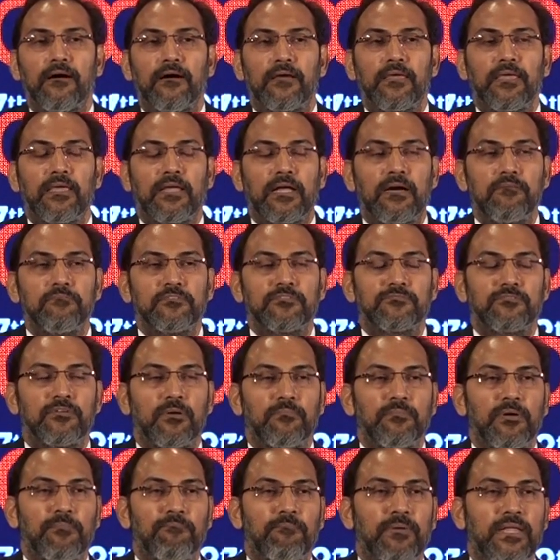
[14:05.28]
He comes
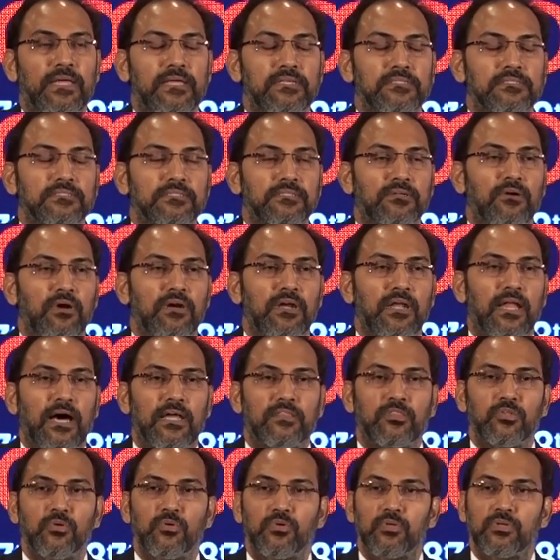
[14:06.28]
from a place called
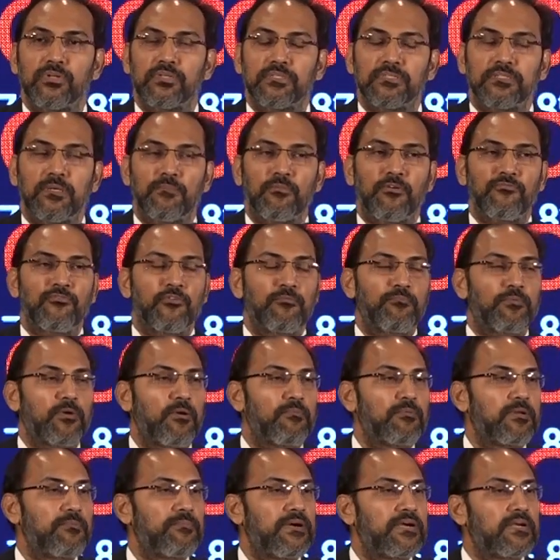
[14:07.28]
Latur. Some of you
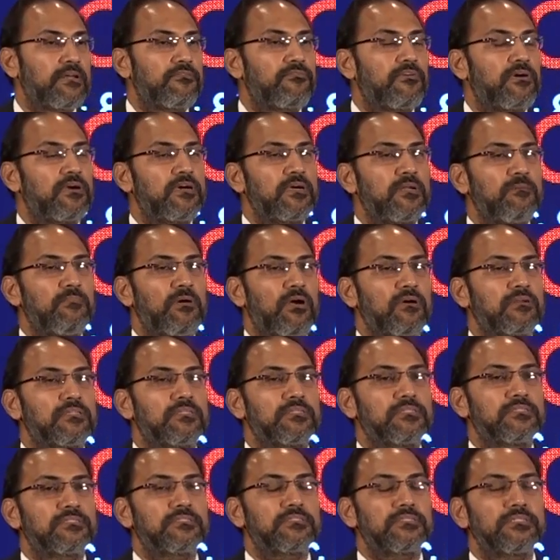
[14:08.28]
probably might have heard about
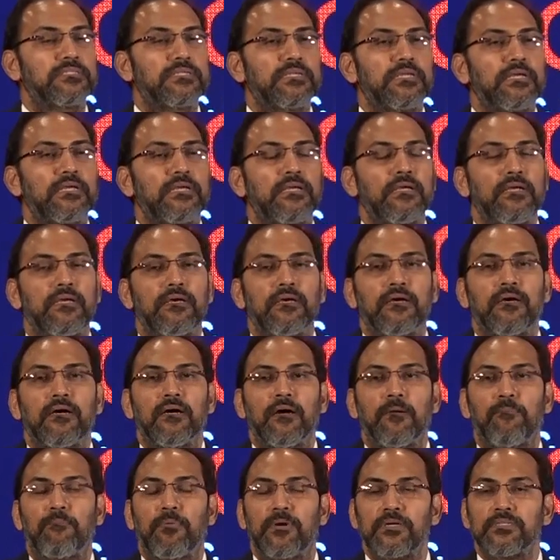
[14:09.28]
this.
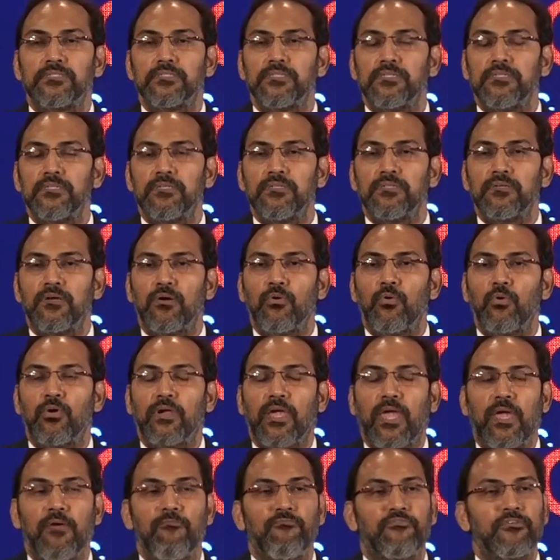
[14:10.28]
A person who
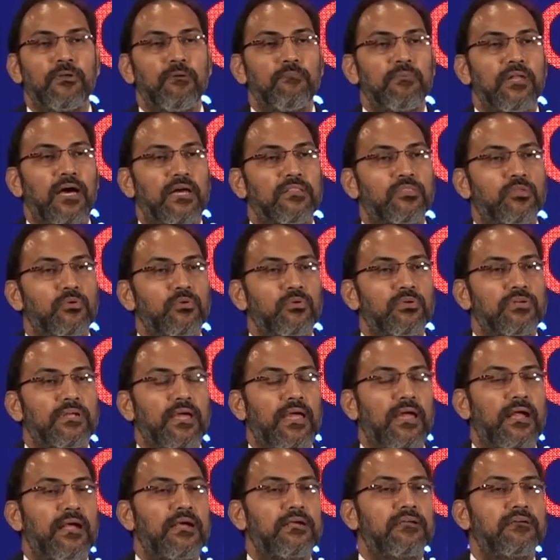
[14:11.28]
came from Latur
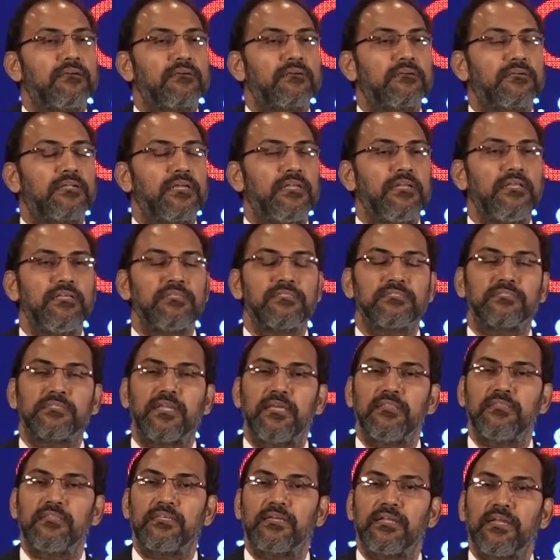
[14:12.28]
had, till his
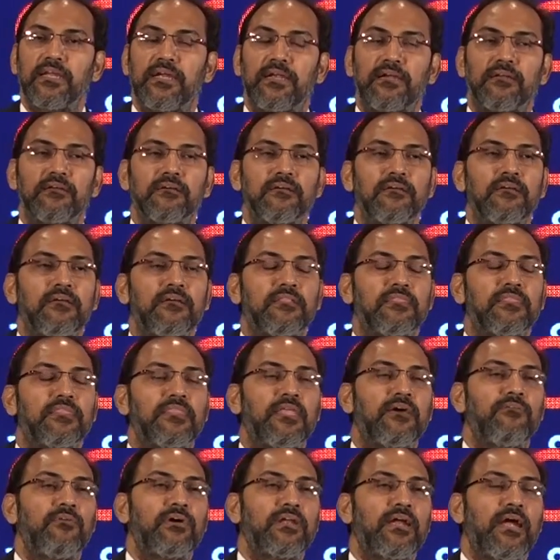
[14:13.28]
10th grade,
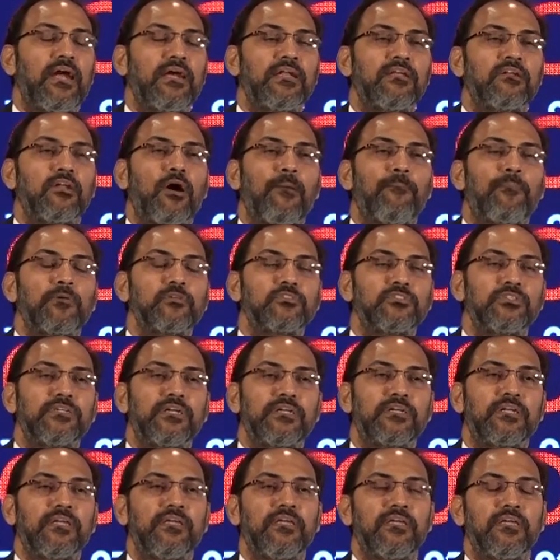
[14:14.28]
never had an
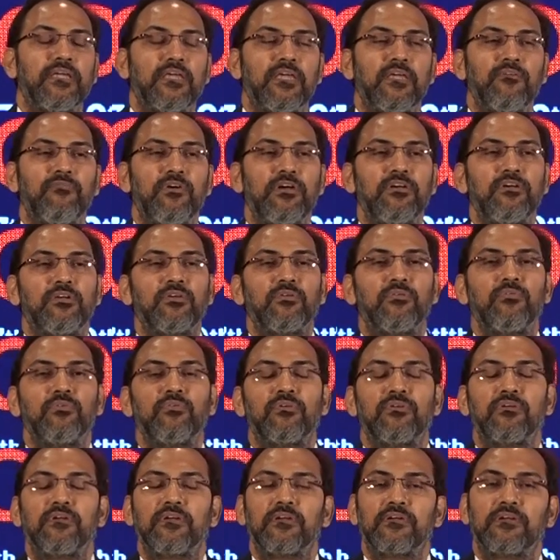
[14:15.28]
opportunity even to
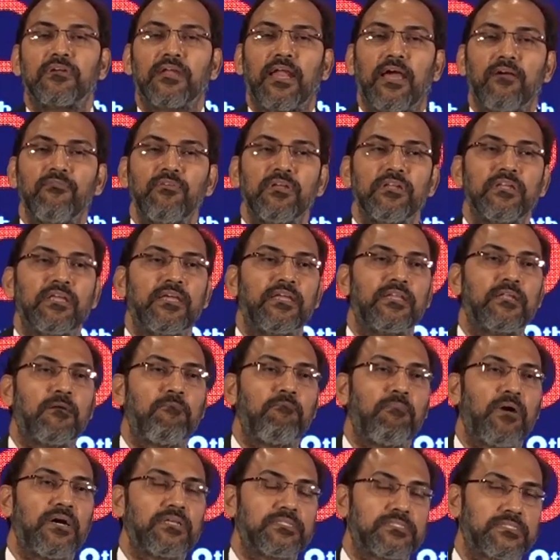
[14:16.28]
travel in a
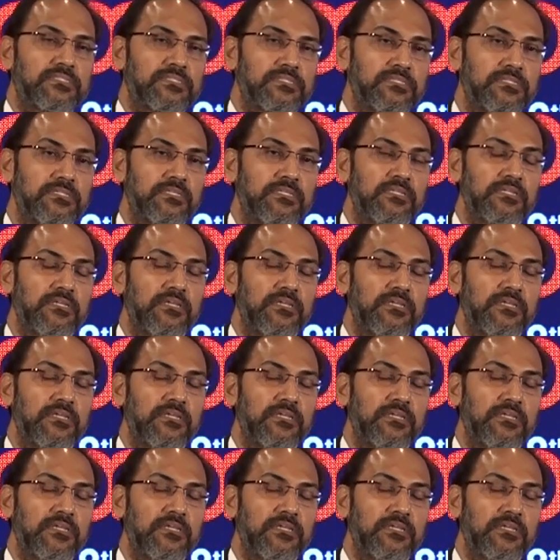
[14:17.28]
bus.